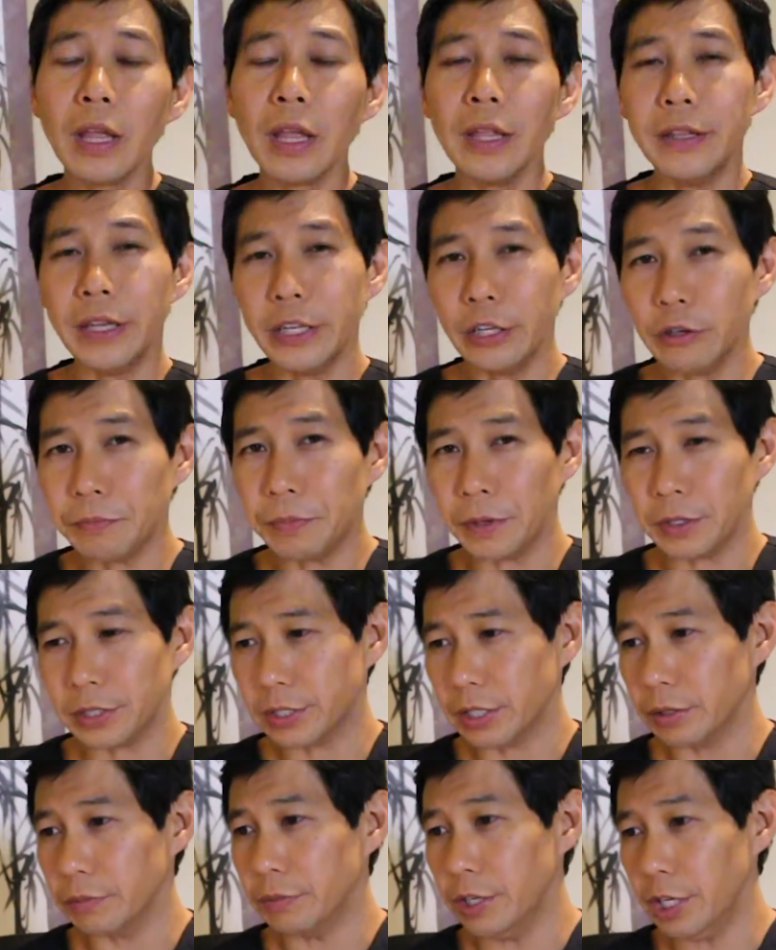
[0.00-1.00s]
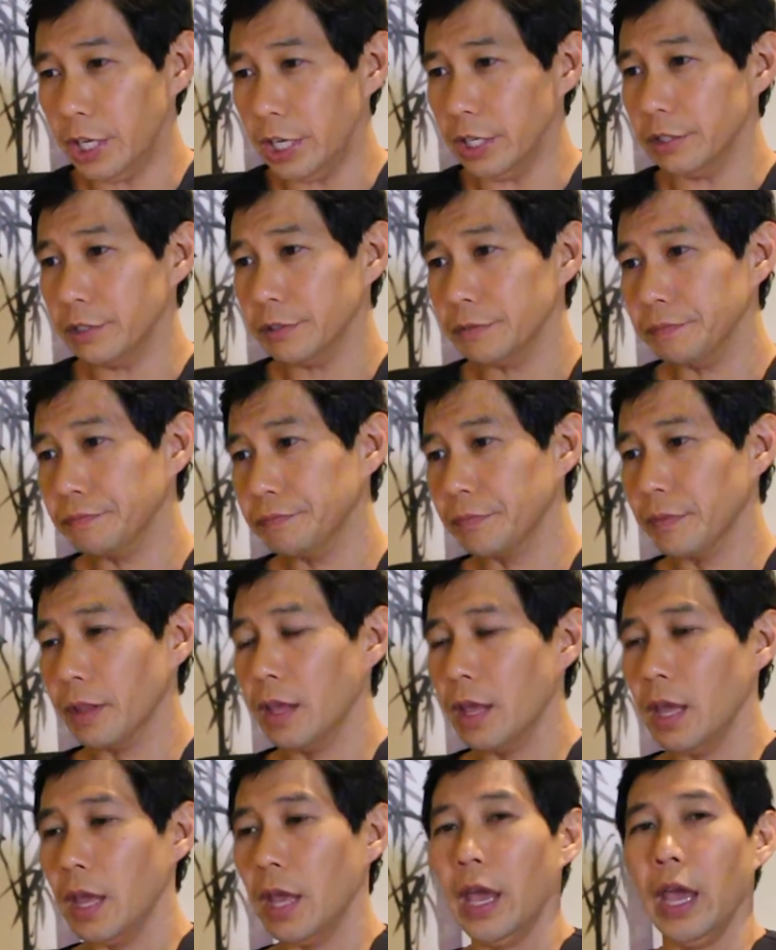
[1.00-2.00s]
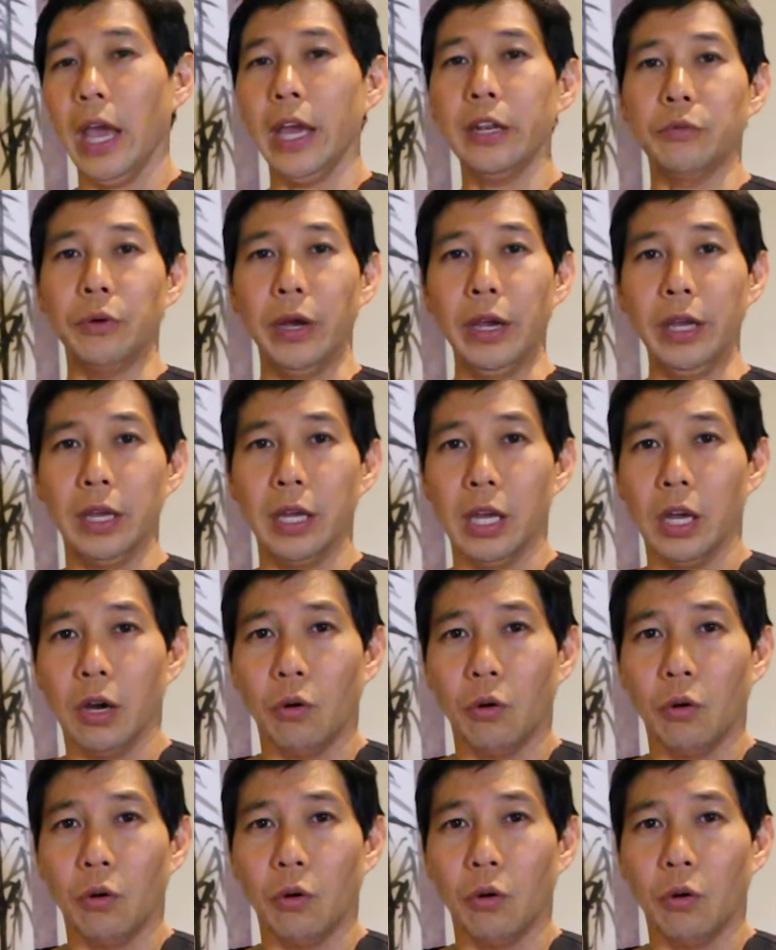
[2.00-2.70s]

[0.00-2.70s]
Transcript: then you put some heat. Anyway,